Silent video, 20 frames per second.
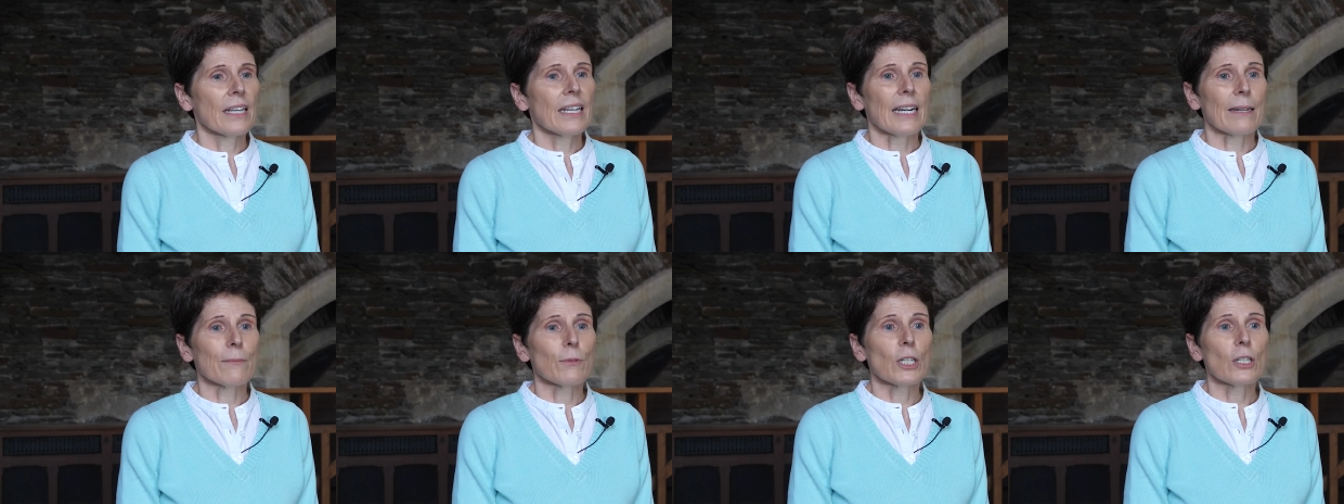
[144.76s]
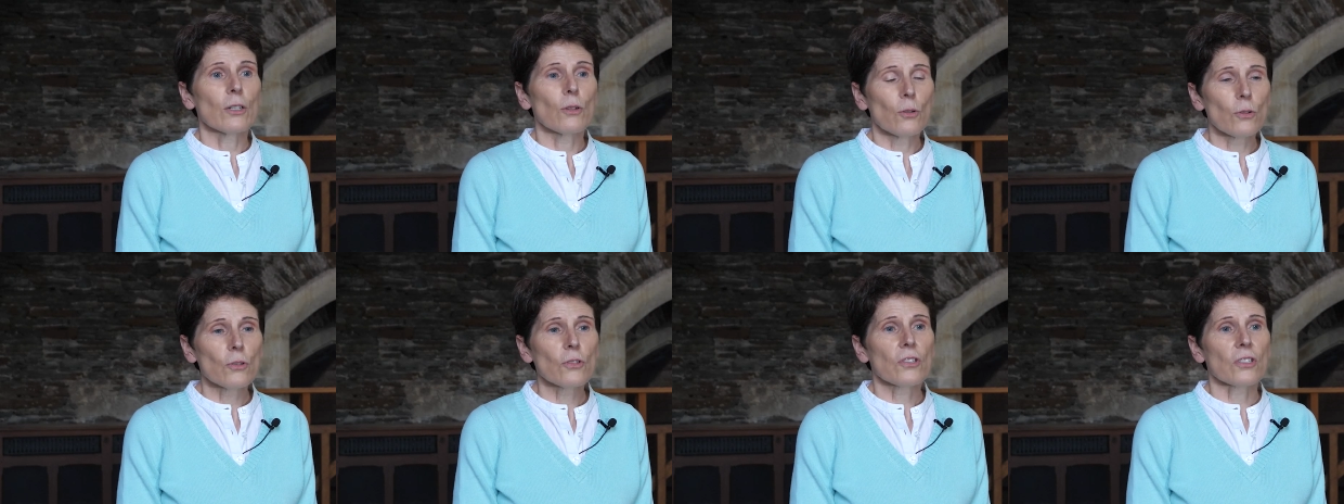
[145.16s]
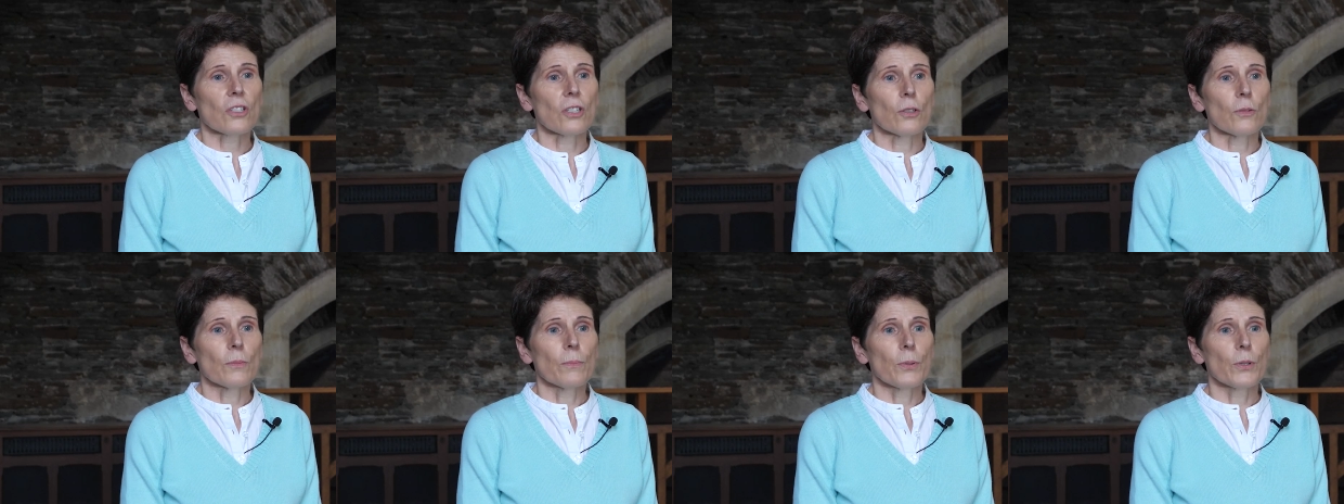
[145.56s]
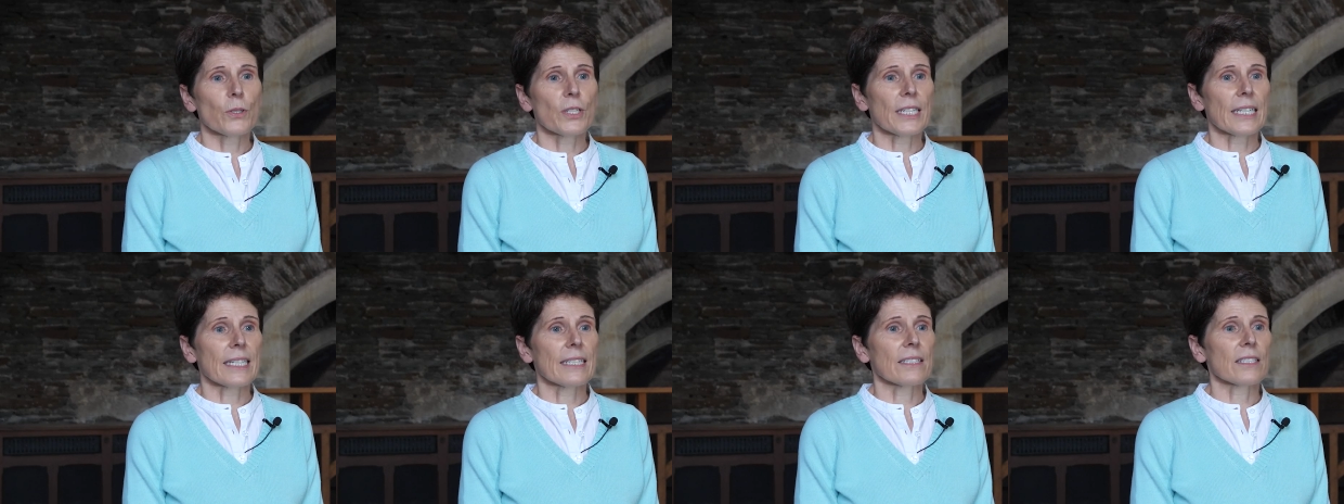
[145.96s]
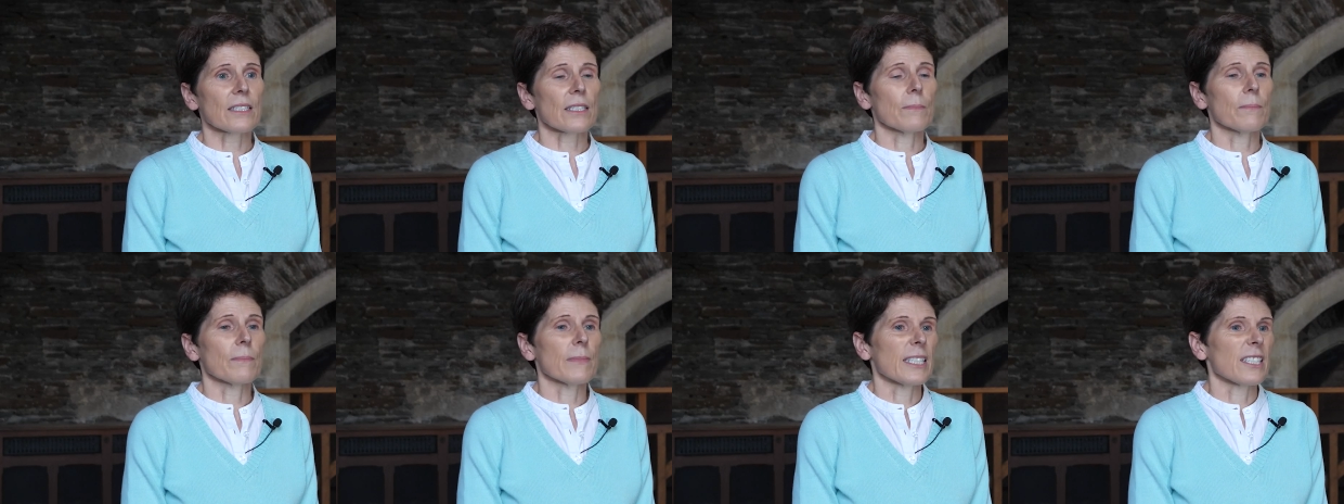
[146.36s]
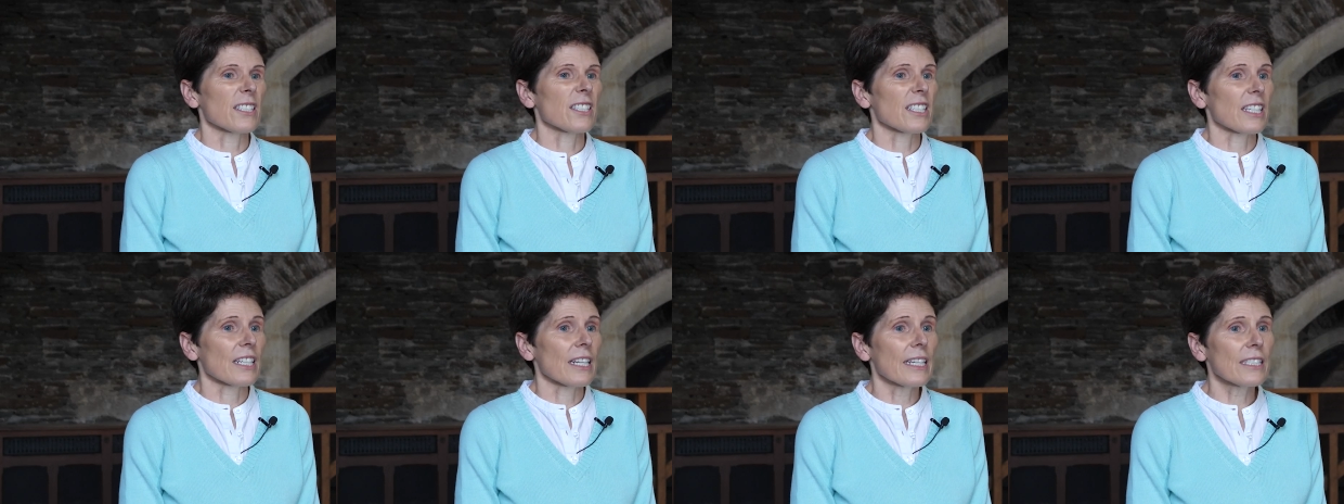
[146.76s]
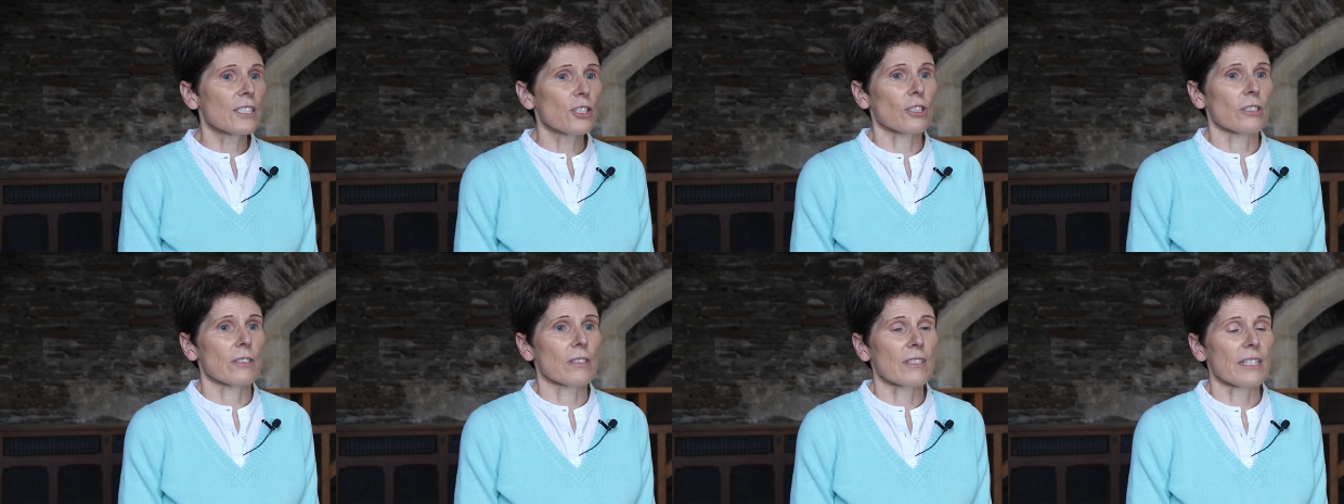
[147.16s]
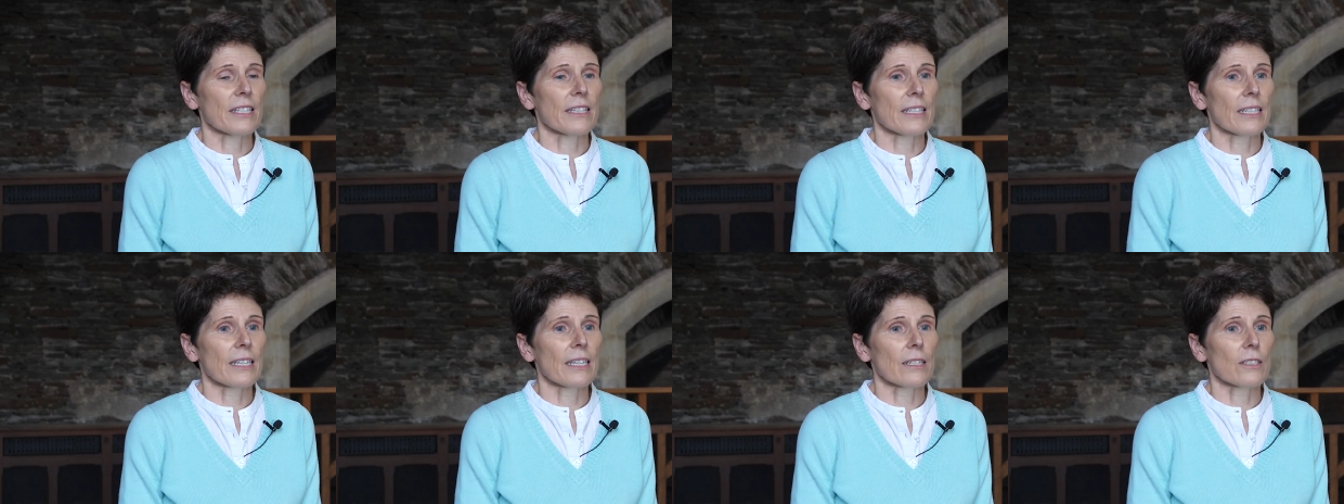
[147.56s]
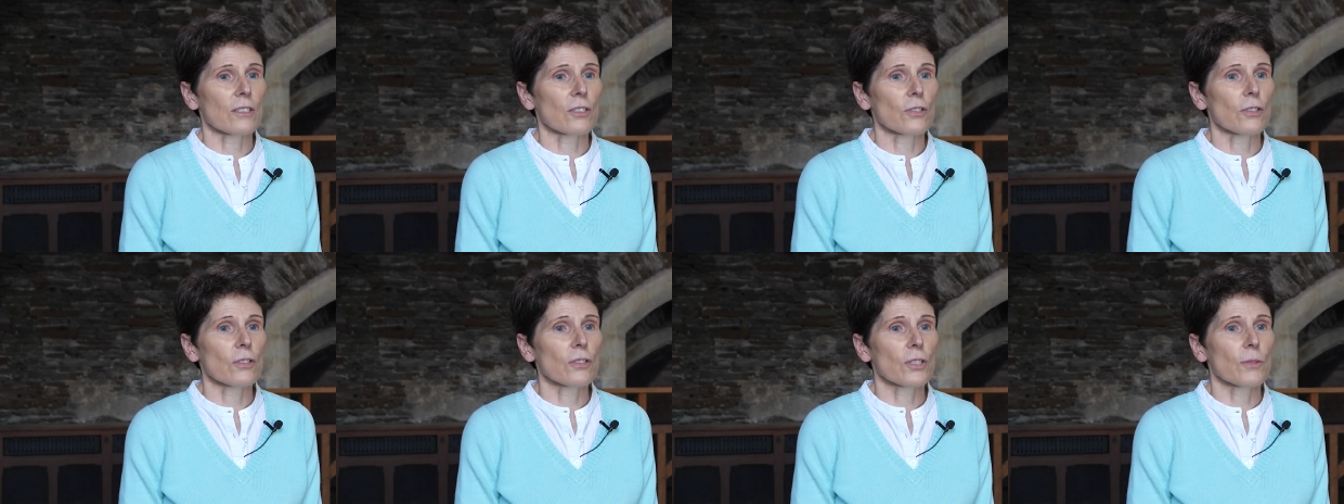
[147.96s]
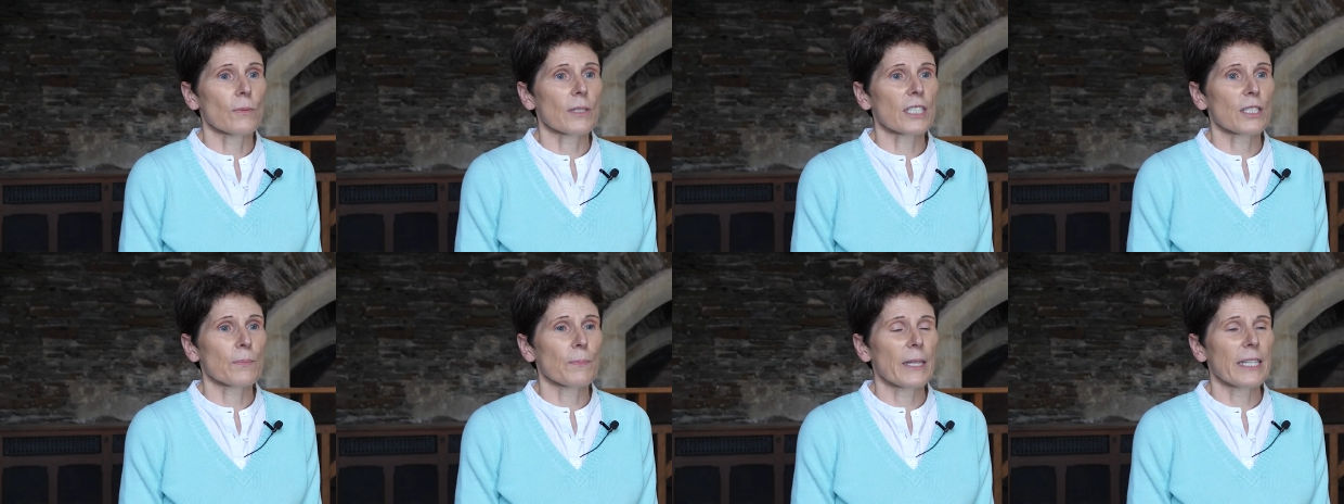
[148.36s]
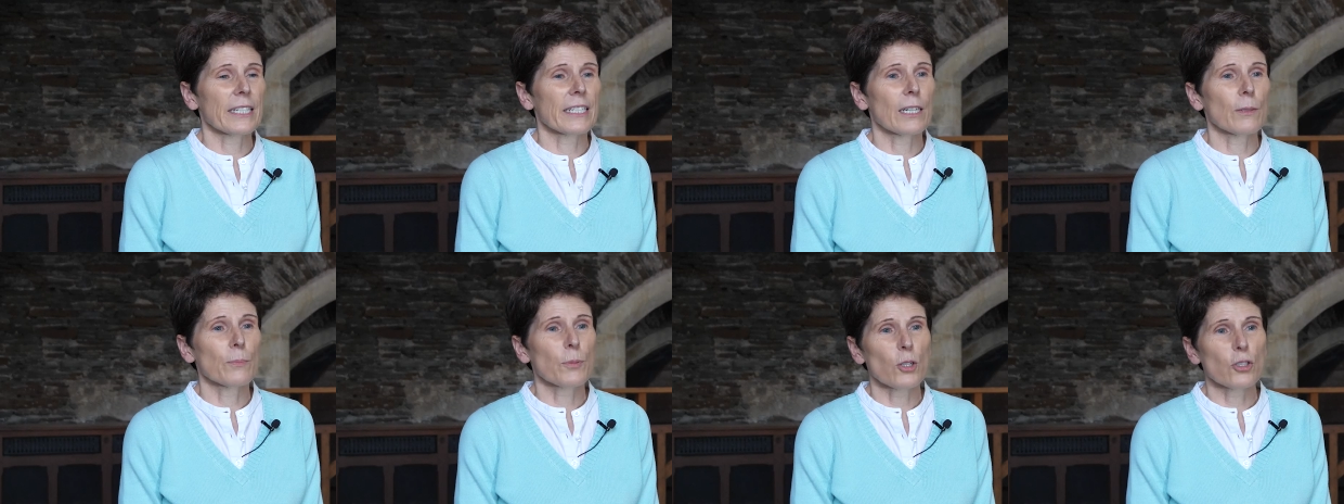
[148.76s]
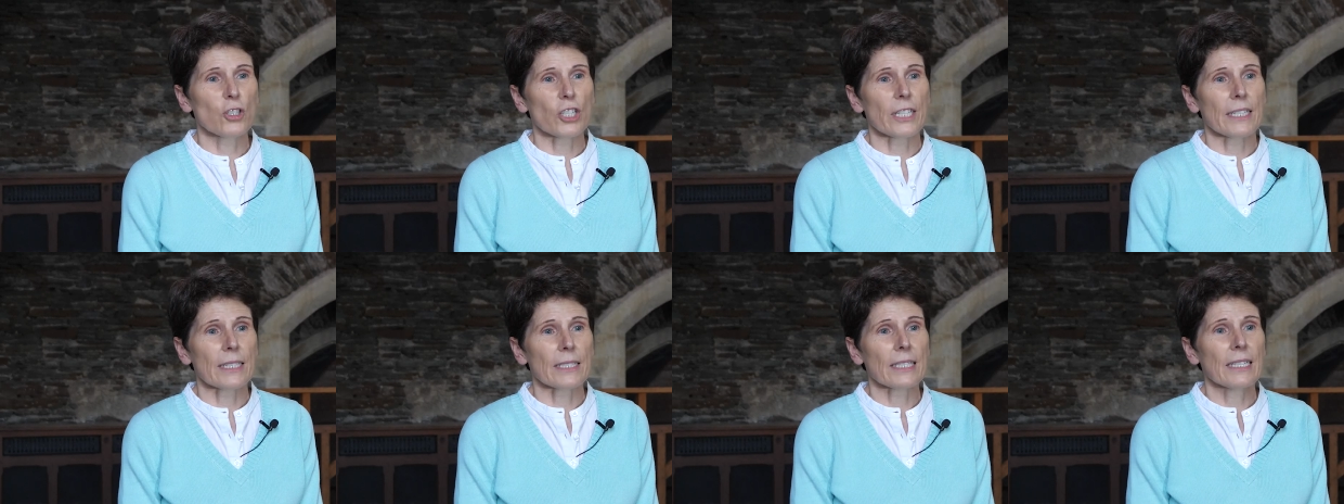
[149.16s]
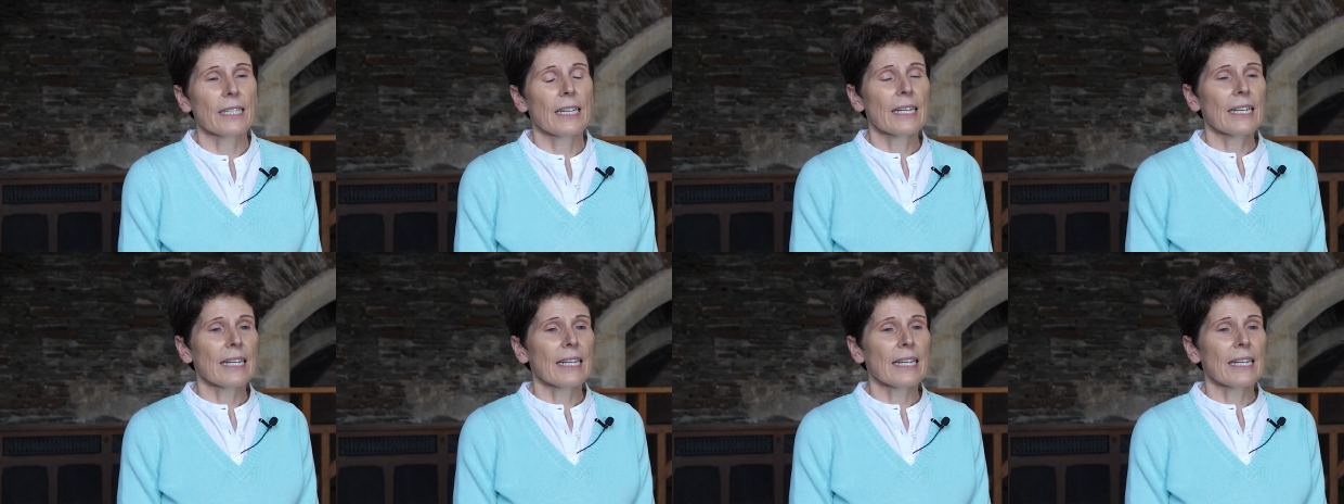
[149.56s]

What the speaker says: And we're also putting in some installations in the castle to explain our project